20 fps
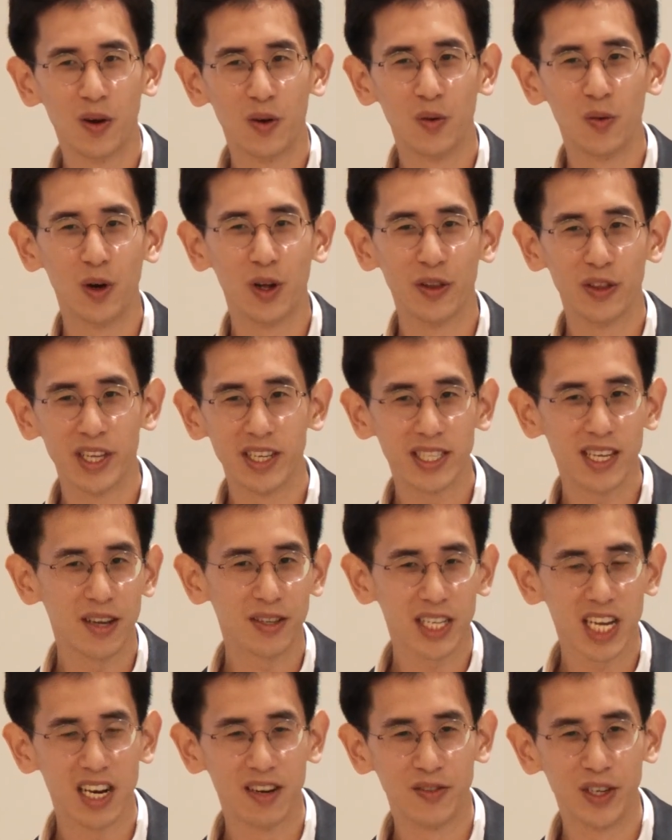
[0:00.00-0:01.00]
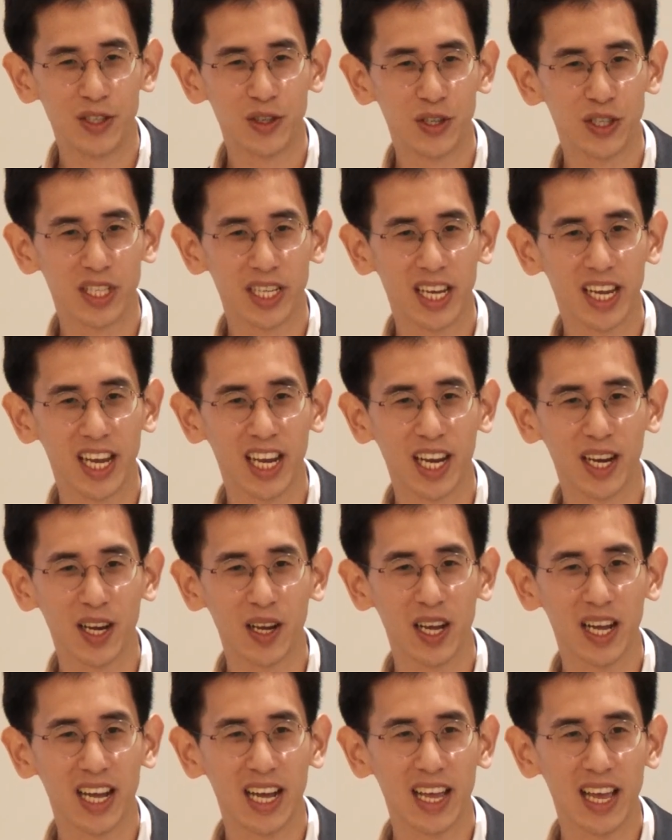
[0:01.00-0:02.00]
well, this sounds kind of
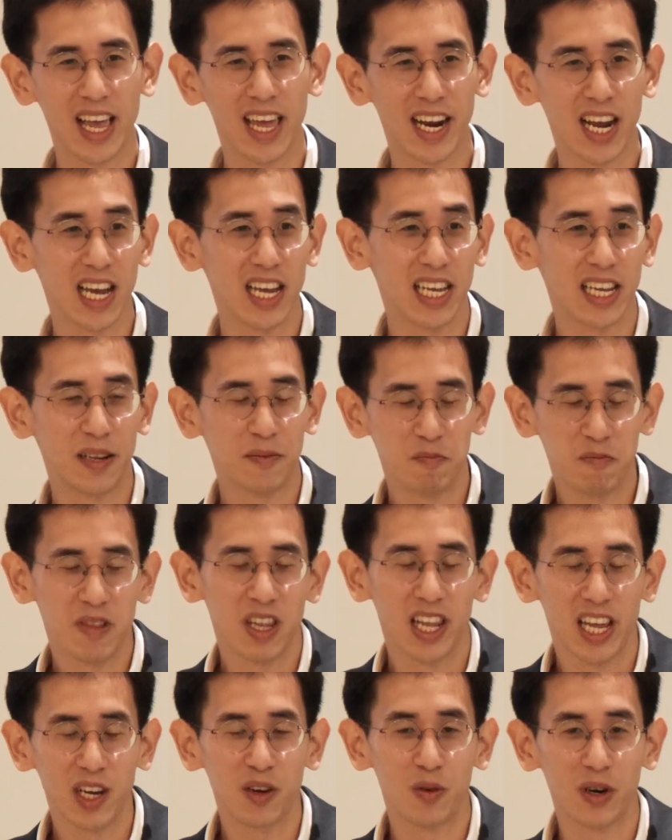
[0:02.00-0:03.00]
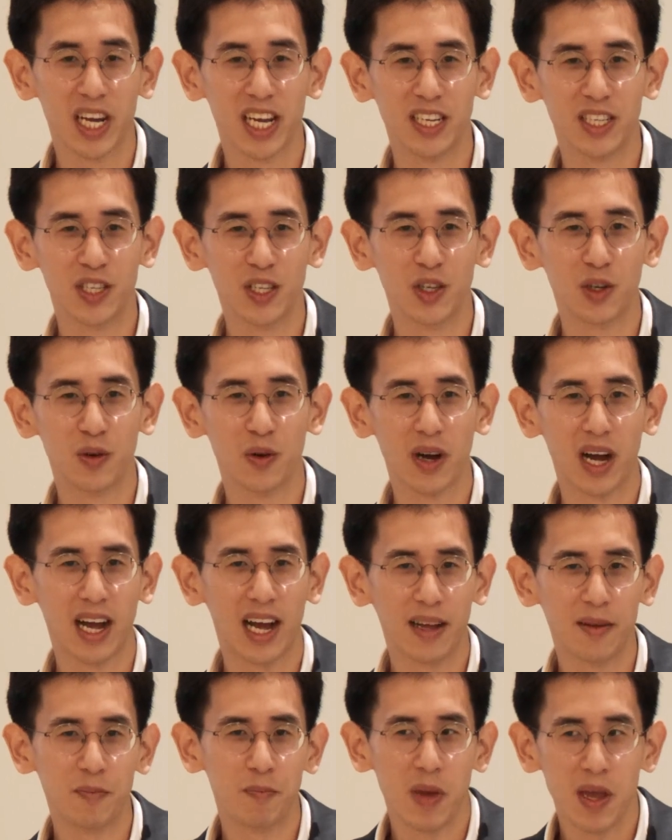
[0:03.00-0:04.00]
interesting and I like what I do.
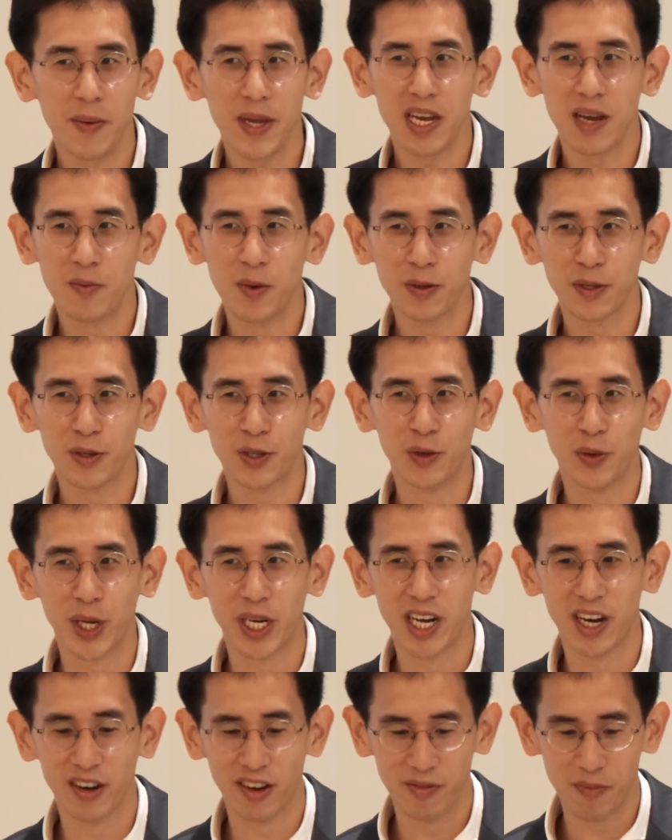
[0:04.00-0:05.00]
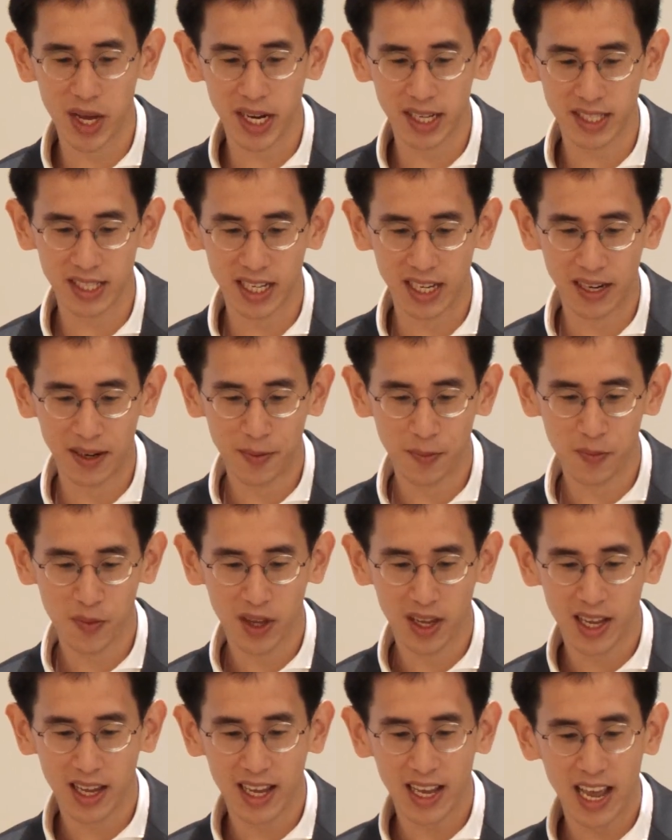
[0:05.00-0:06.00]
Maybe I'm also doing narrative medicine.
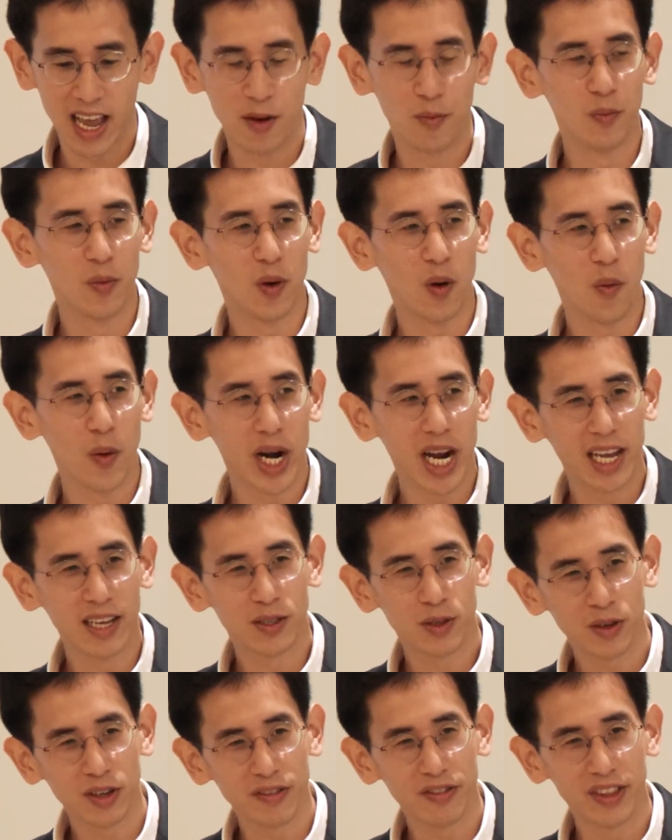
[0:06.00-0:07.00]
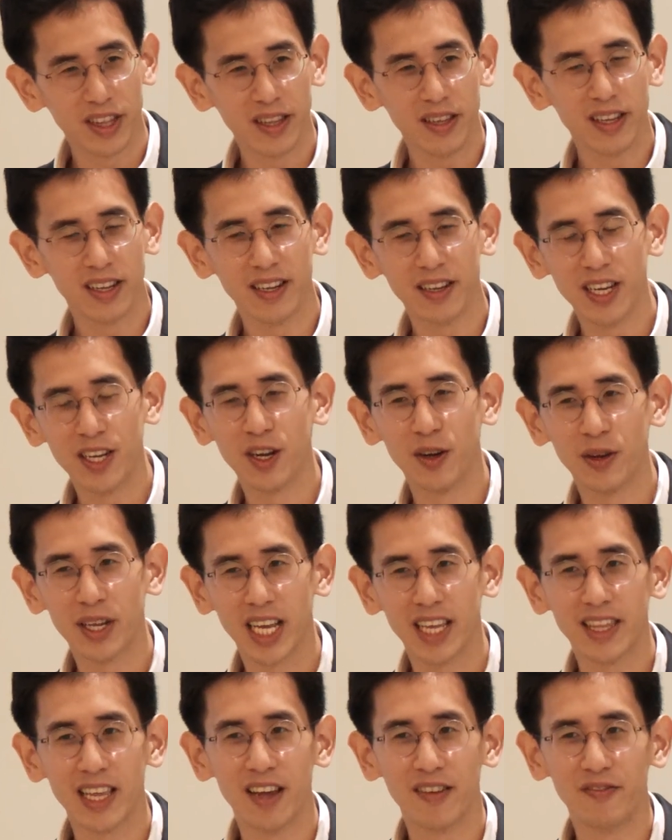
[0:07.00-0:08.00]
And when I sort of,
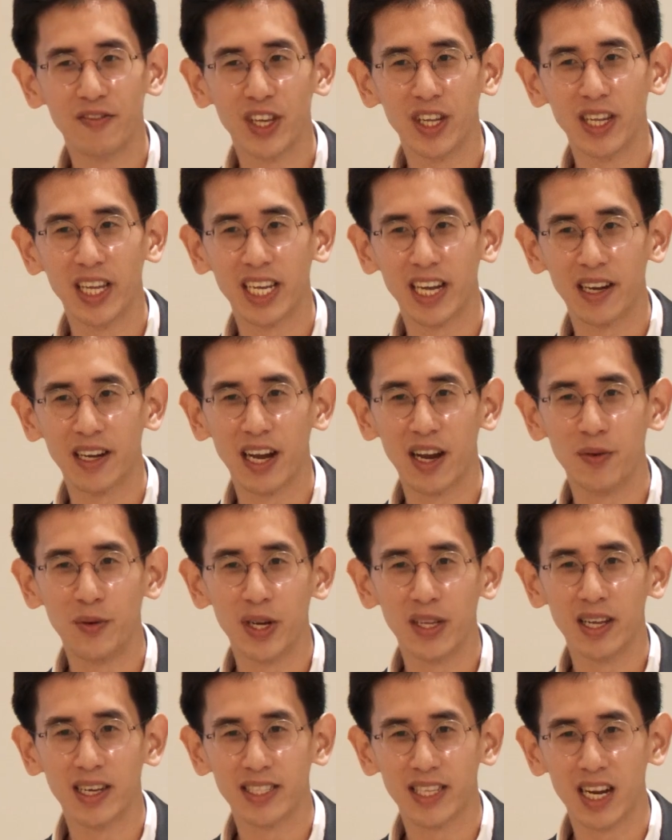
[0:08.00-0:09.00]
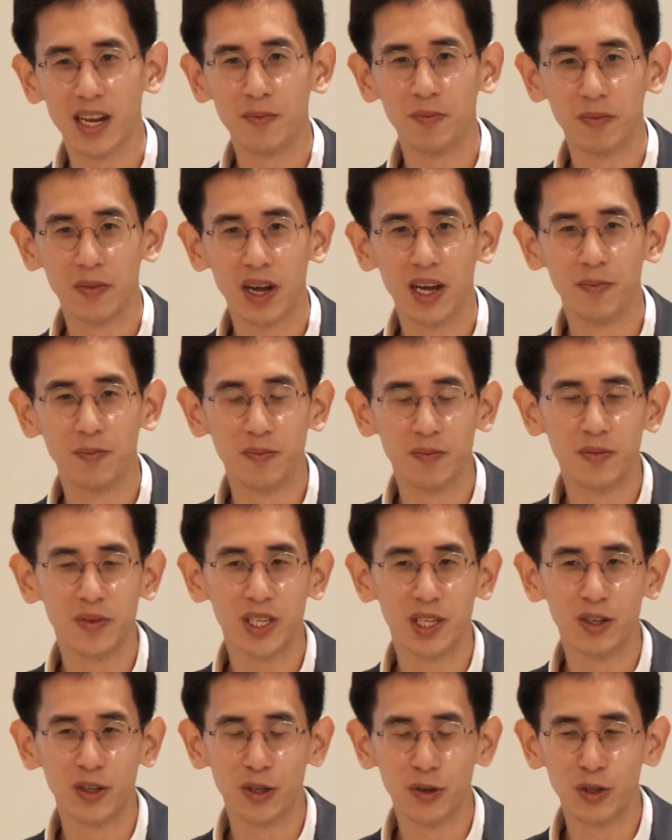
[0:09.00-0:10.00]
get that feeling, I realize that I'm
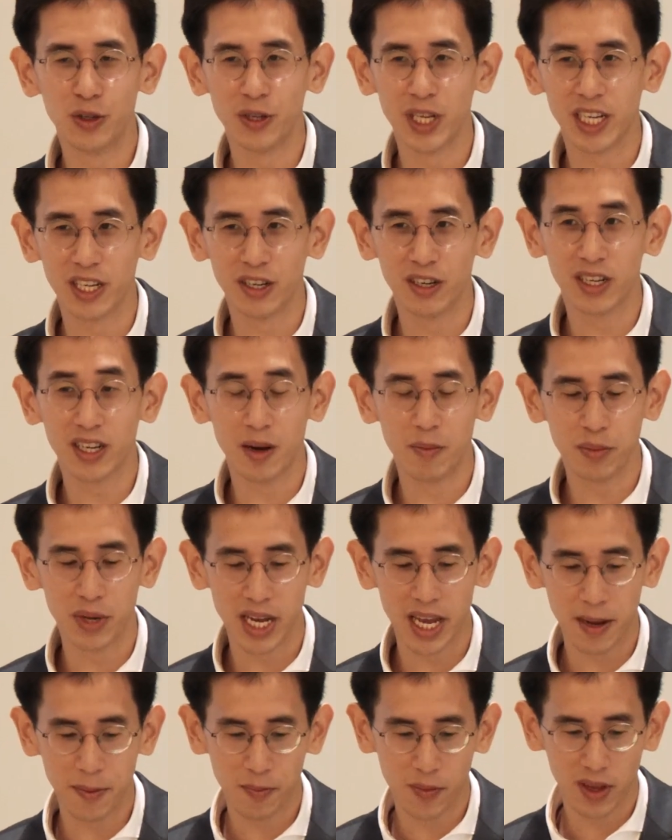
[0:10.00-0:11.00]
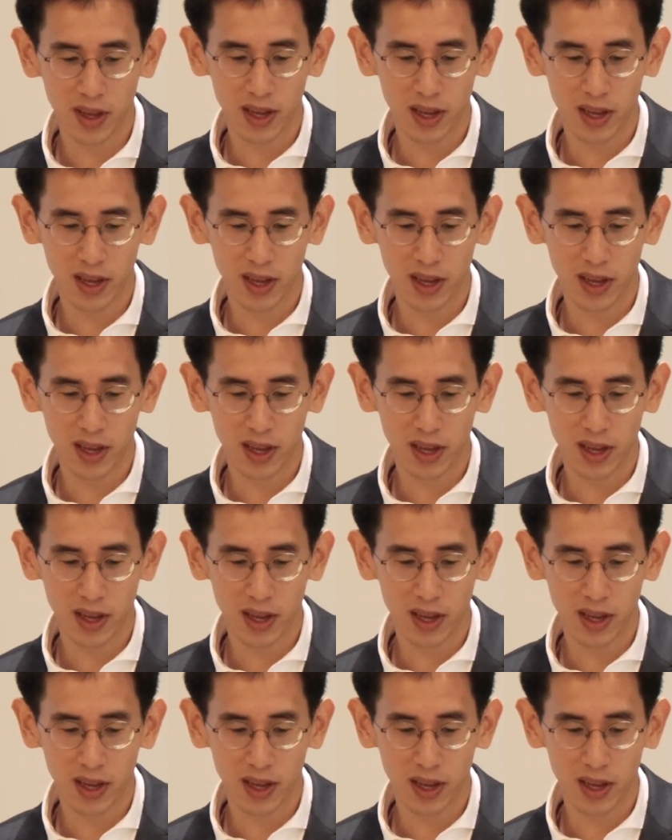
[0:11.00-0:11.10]
usually in good company.